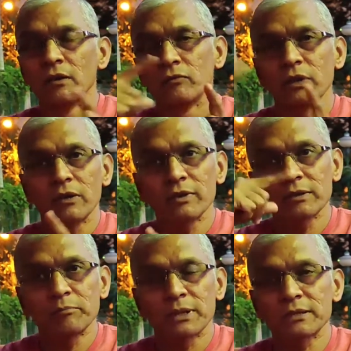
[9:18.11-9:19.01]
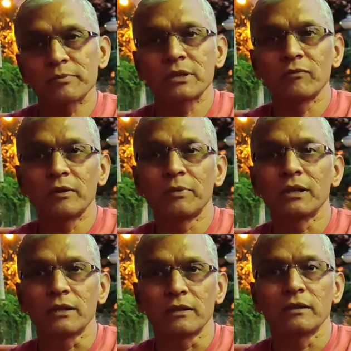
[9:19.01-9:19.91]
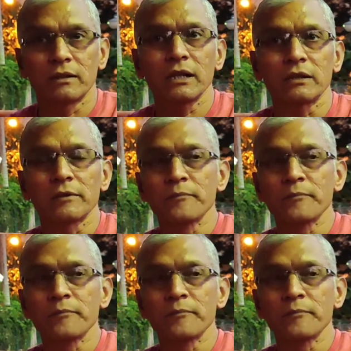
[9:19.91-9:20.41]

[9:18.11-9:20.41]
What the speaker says: We always some perception will be there, right?